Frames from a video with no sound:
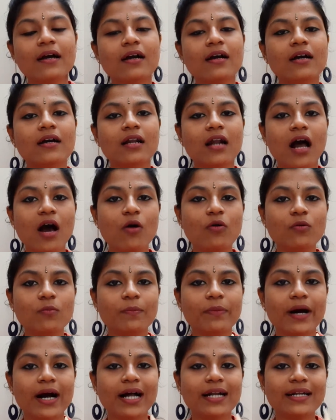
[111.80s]
crown
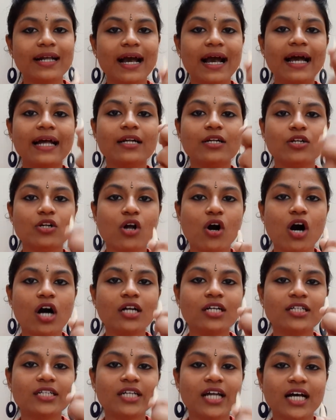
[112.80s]
part and
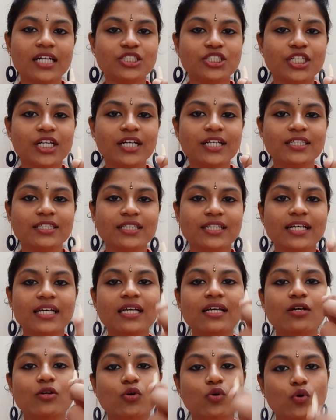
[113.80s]
not touching
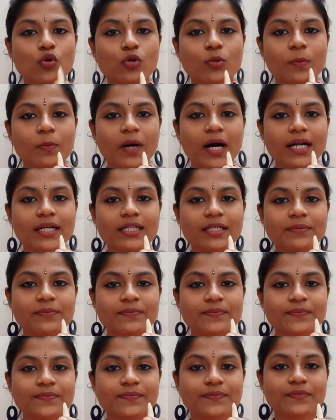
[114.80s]
the root part.
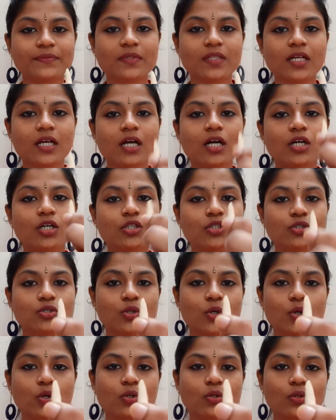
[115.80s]

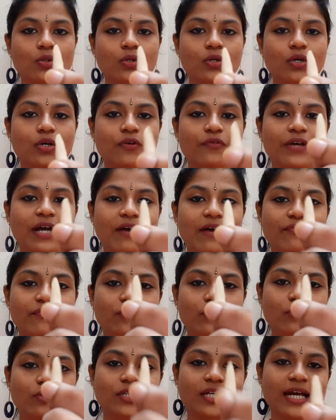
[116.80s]
So we have
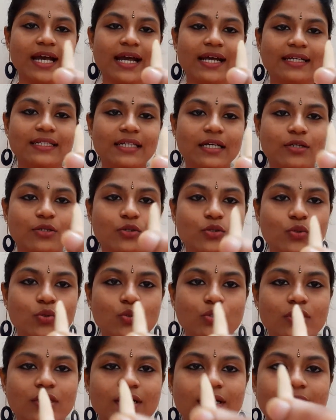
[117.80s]
to take the
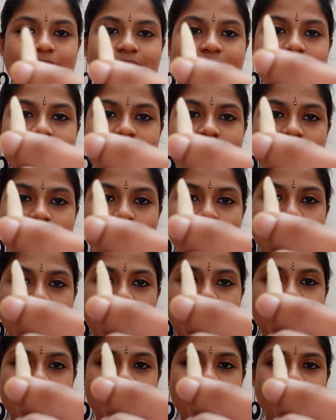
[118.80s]
tooth in this
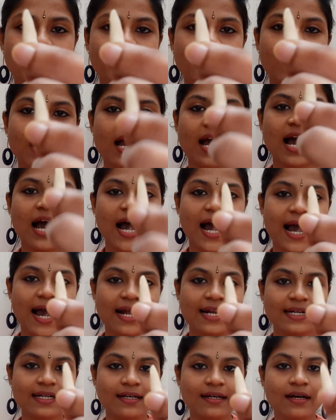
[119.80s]
way.
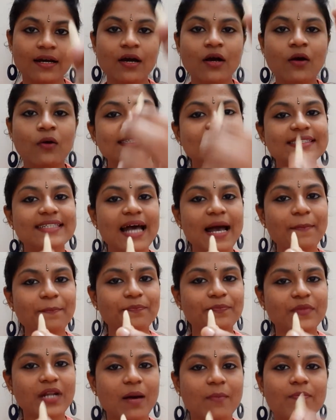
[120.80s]
And
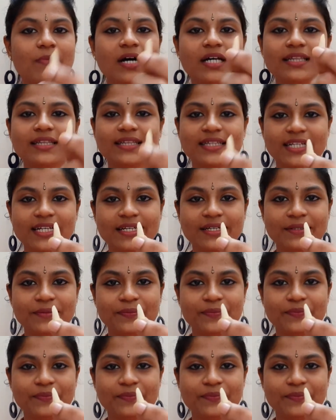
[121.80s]
step number 3.